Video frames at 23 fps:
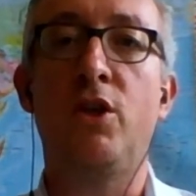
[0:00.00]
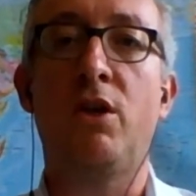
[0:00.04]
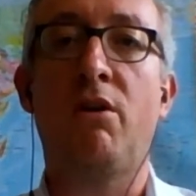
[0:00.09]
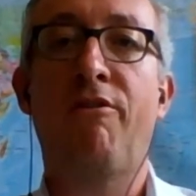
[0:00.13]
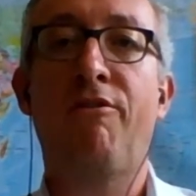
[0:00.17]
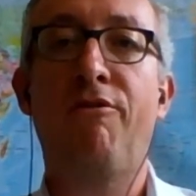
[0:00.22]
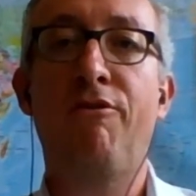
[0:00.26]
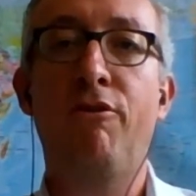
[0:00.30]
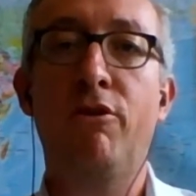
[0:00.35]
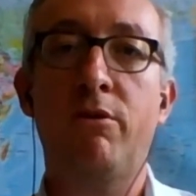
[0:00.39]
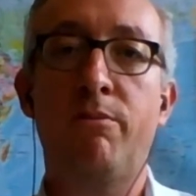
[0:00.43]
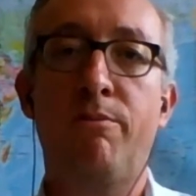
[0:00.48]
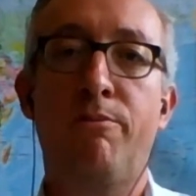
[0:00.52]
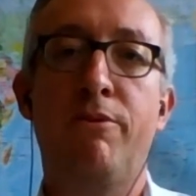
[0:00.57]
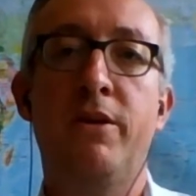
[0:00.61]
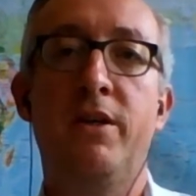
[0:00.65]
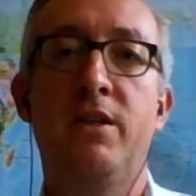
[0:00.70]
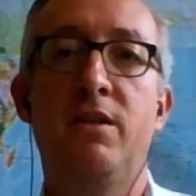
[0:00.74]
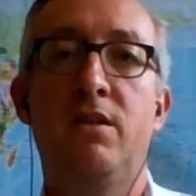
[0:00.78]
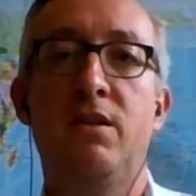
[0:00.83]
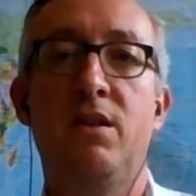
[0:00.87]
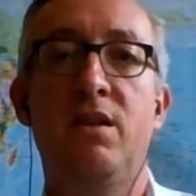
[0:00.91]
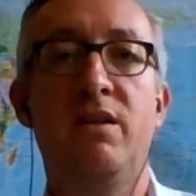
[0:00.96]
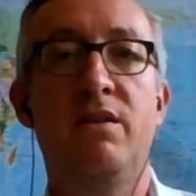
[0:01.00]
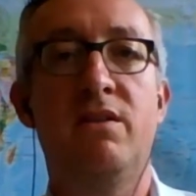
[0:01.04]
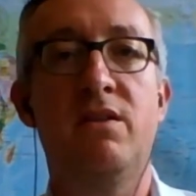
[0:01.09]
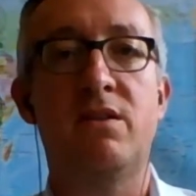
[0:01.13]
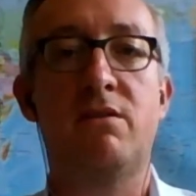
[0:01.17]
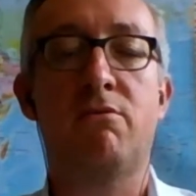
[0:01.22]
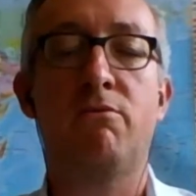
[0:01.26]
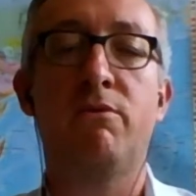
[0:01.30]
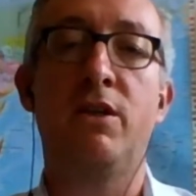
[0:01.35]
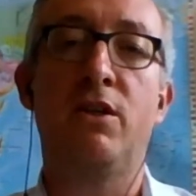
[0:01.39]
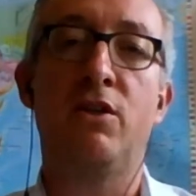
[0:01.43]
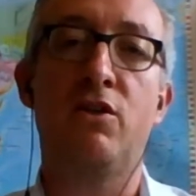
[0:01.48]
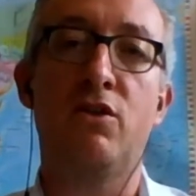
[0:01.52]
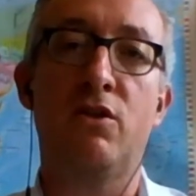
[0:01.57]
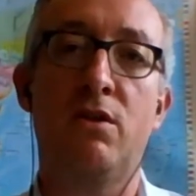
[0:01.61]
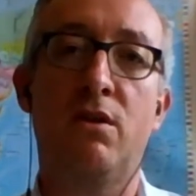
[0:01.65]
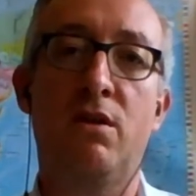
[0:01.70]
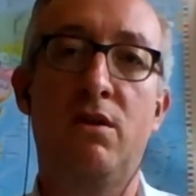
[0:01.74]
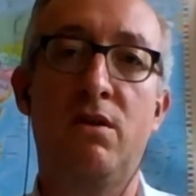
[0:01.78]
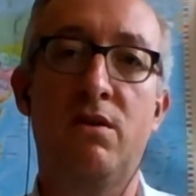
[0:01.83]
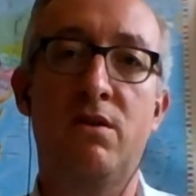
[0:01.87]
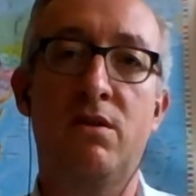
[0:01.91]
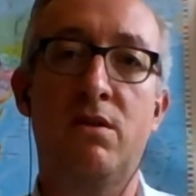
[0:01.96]
footprint in this region
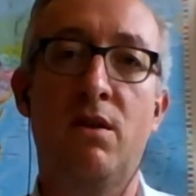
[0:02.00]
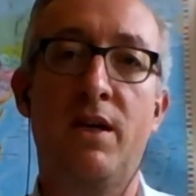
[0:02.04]
also,